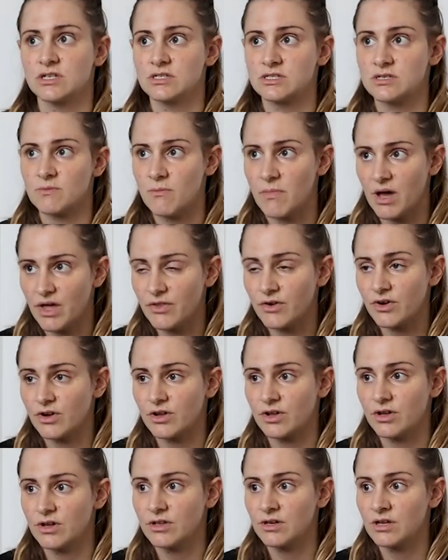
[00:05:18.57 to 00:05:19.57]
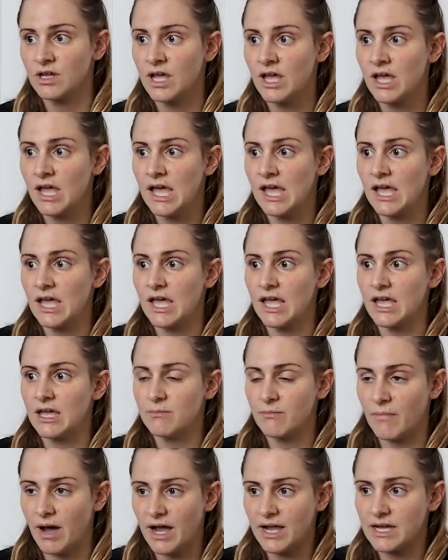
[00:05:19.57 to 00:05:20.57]
into motherhood,
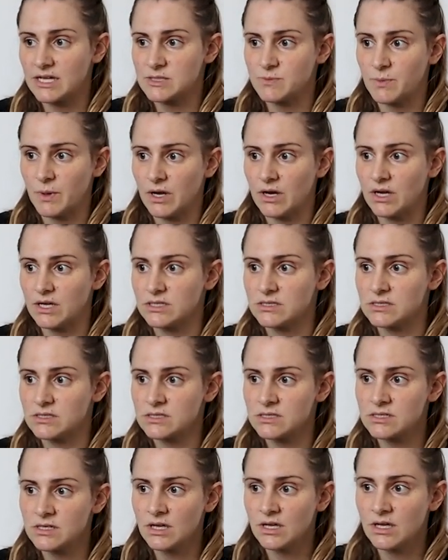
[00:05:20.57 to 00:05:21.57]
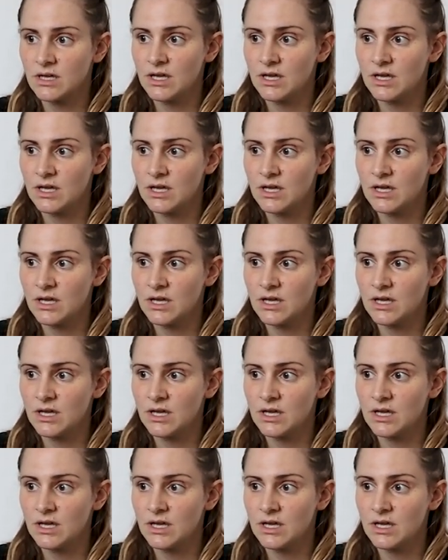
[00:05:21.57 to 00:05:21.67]
in my experience,